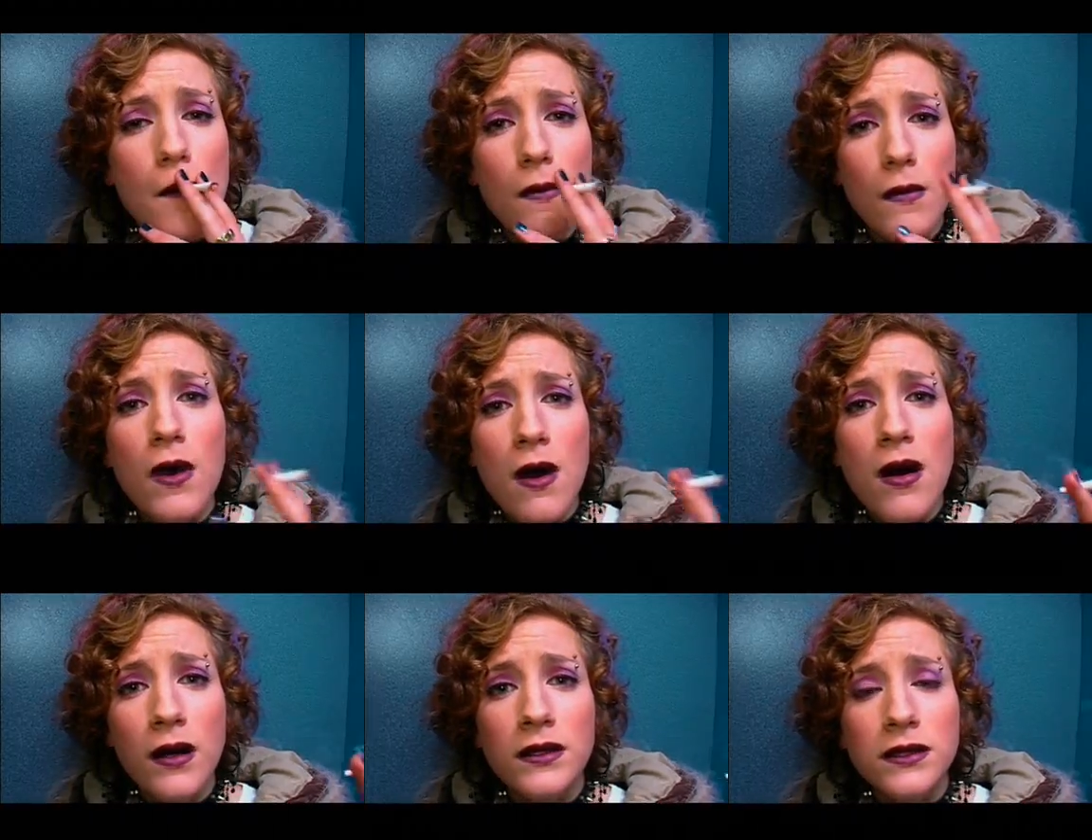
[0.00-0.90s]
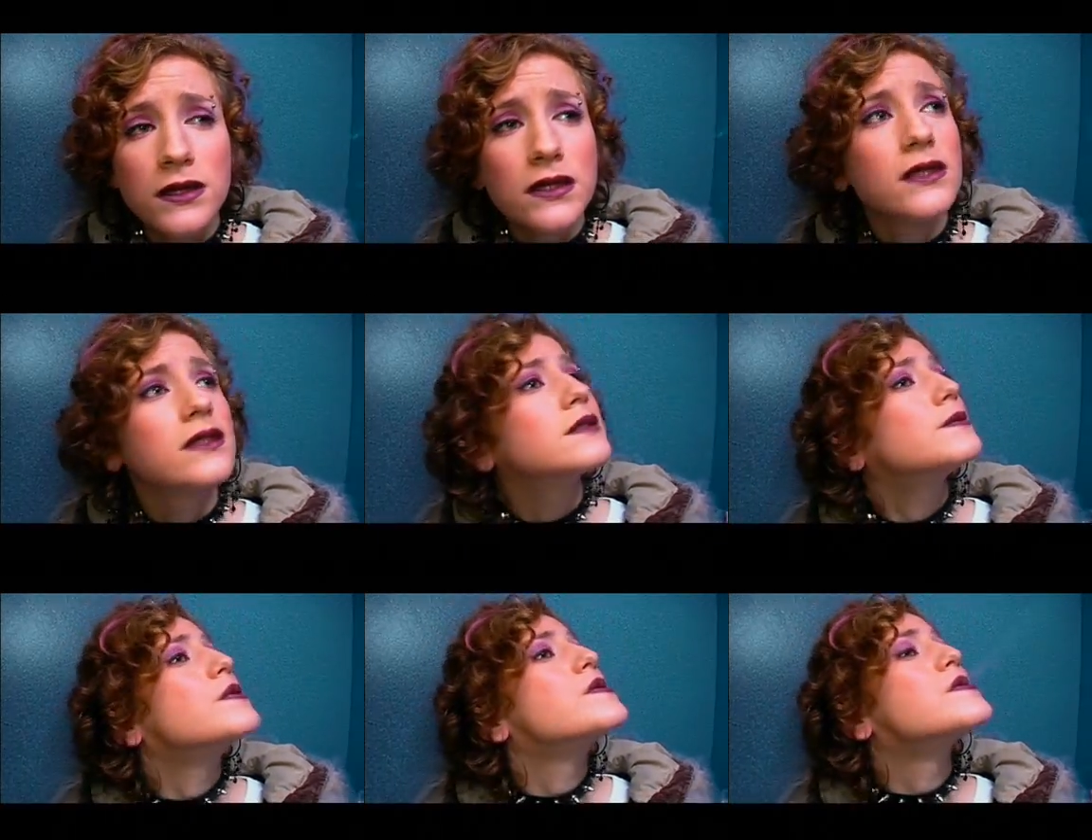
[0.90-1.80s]
Oh my god, it's the last
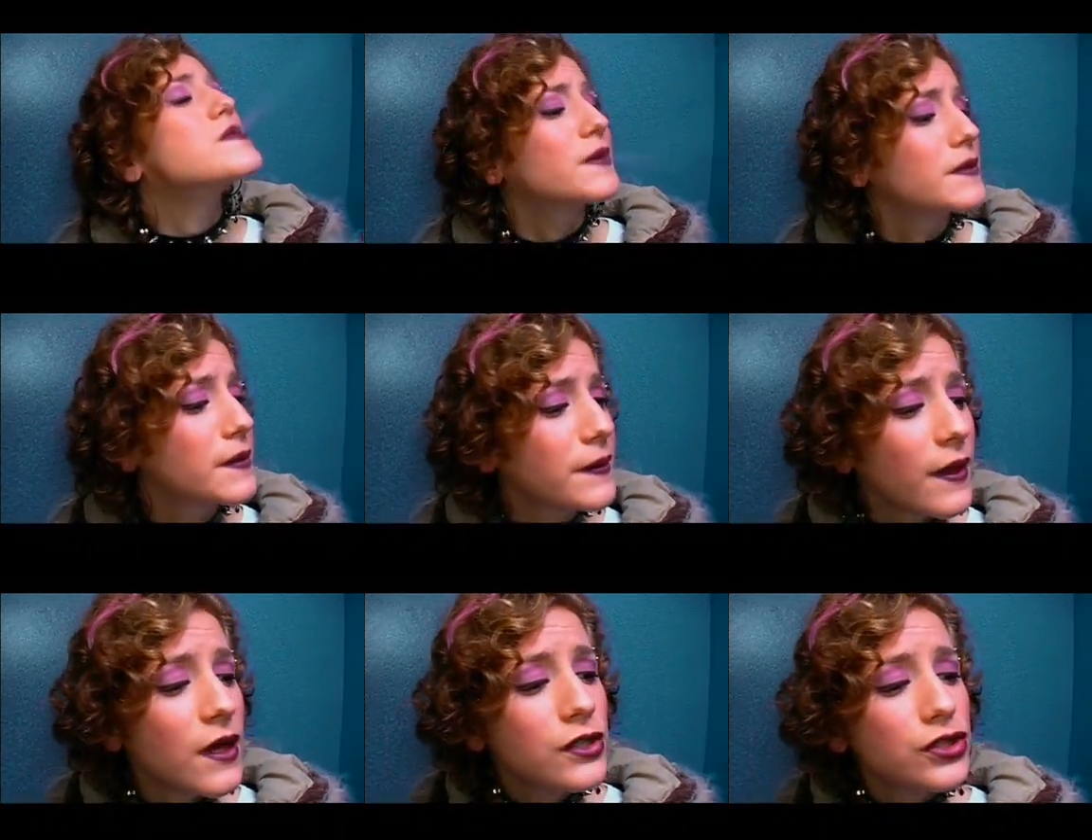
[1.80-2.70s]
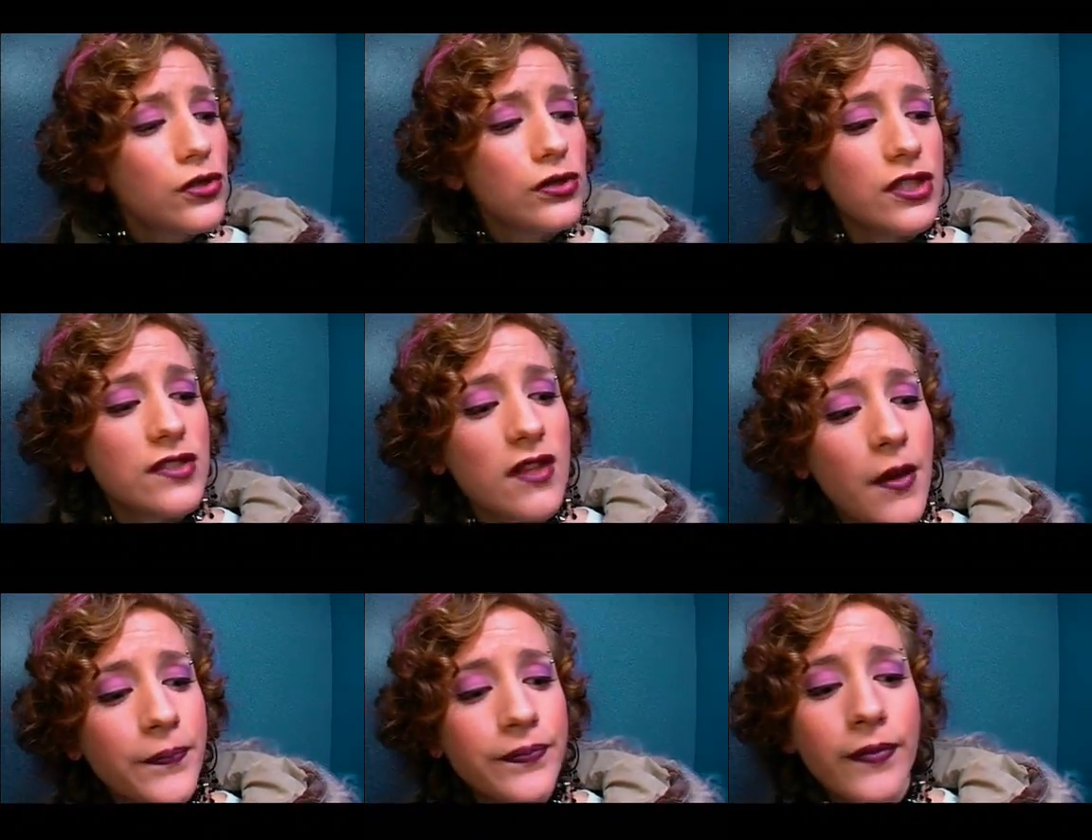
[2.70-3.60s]
days of Rome. Sure, just
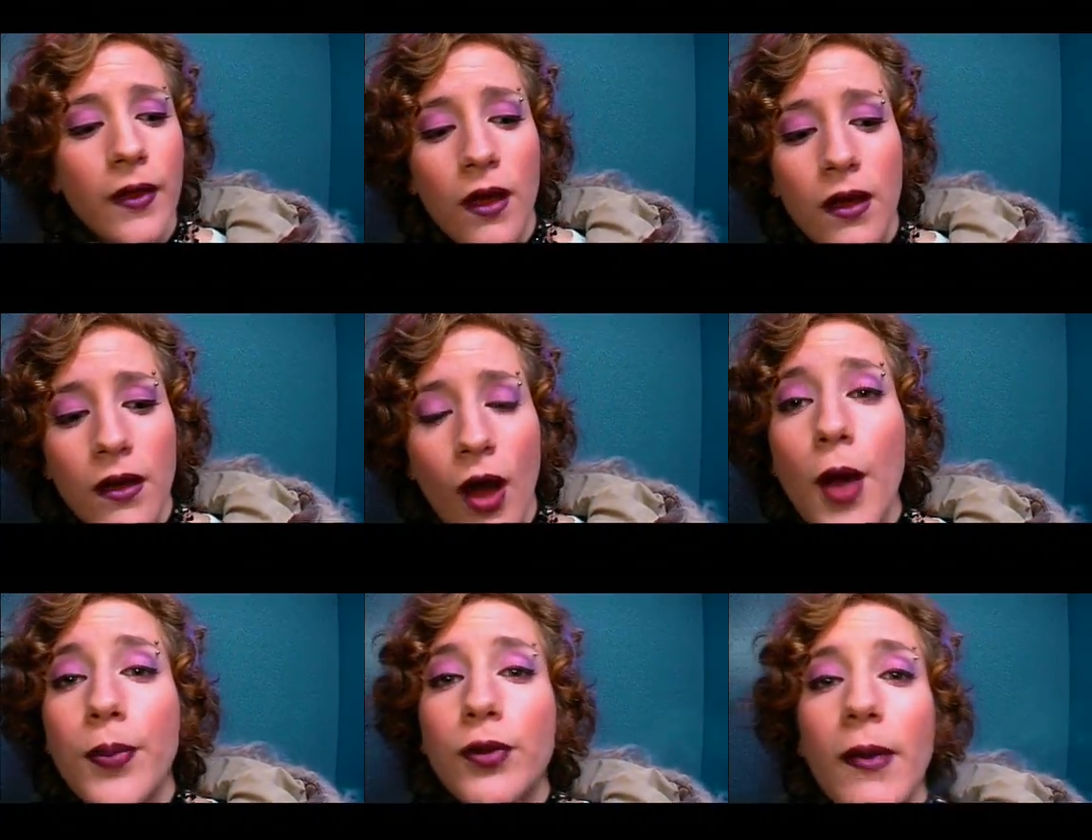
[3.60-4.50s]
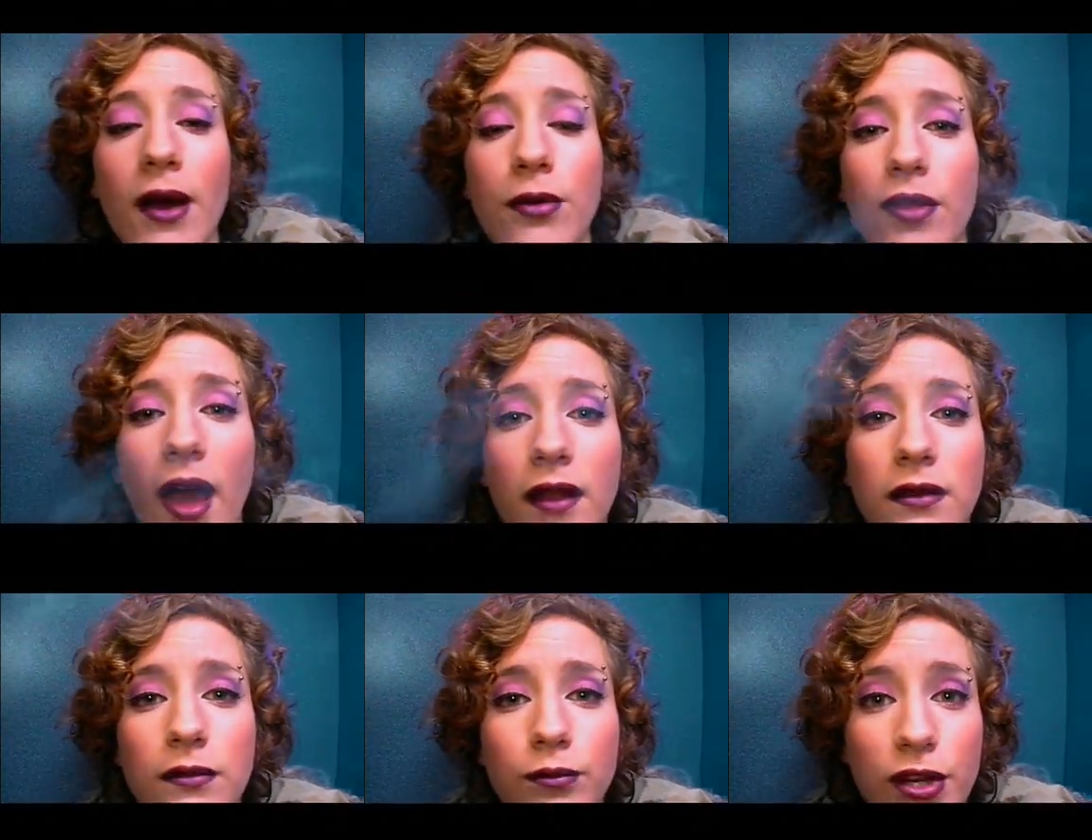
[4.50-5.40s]
um, open your mouth
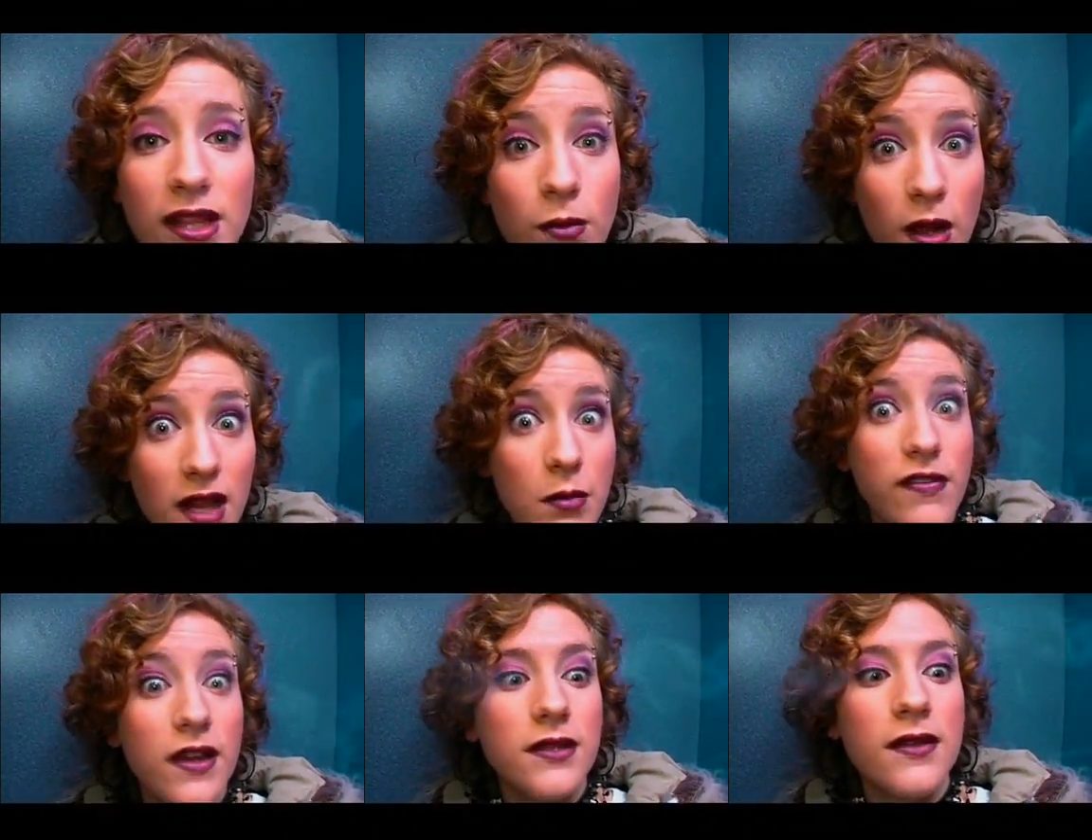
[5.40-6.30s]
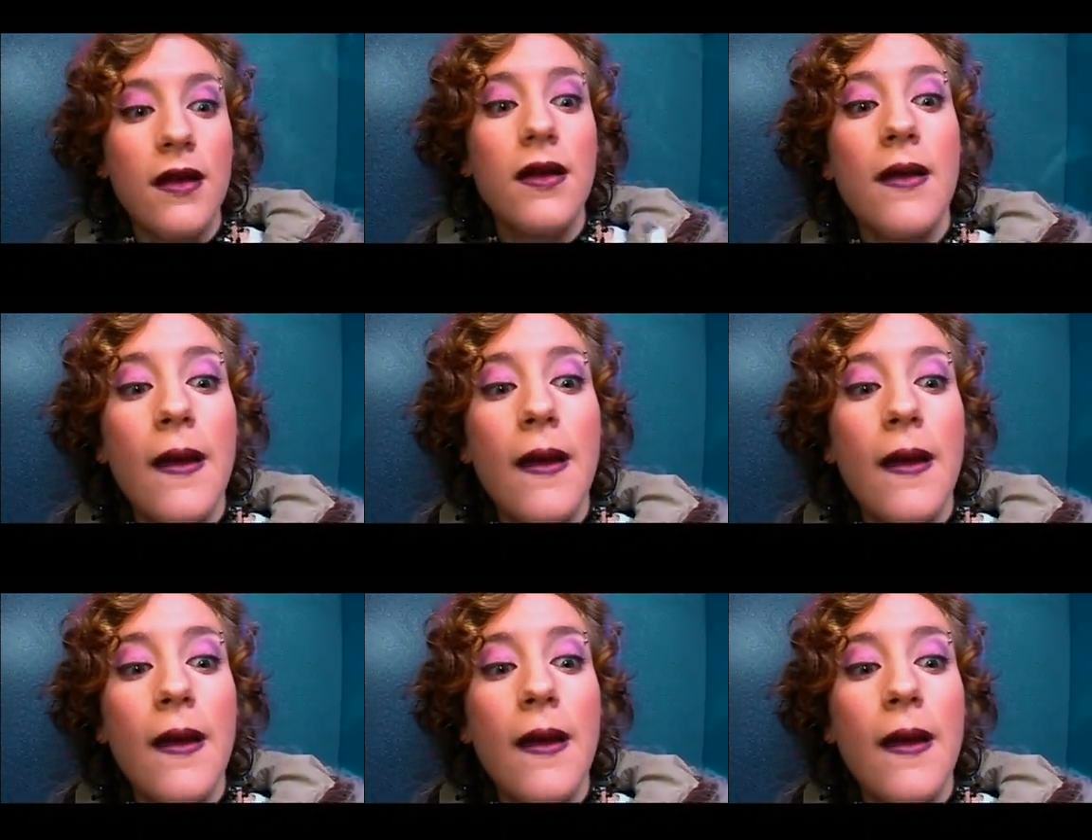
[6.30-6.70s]
and breathe in when I clip my fingers, yeah?